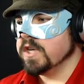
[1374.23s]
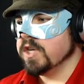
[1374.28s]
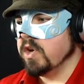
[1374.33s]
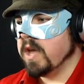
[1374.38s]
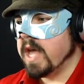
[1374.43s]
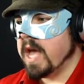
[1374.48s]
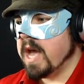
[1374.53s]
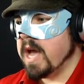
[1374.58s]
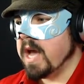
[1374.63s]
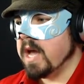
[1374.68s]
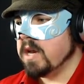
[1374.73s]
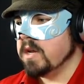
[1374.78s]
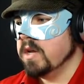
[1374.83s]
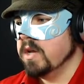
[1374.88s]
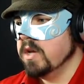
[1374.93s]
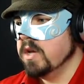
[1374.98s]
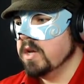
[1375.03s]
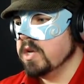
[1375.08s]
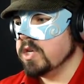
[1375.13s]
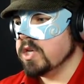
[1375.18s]
you can
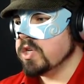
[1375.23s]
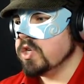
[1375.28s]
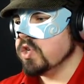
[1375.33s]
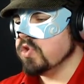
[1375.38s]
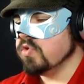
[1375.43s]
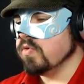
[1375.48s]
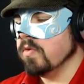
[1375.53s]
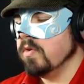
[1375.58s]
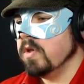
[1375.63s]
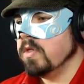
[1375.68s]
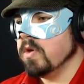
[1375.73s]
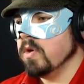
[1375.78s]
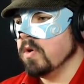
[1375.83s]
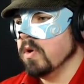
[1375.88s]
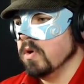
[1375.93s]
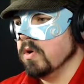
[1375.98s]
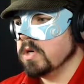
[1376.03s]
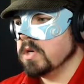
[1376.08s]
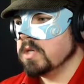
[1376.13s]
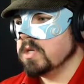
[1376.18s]
destroy the
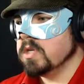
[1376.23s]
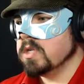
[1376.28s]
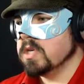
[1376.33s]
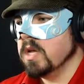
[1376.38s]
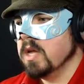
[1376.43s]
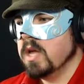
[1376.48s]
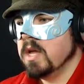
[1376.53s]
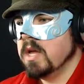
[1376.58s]
hooks.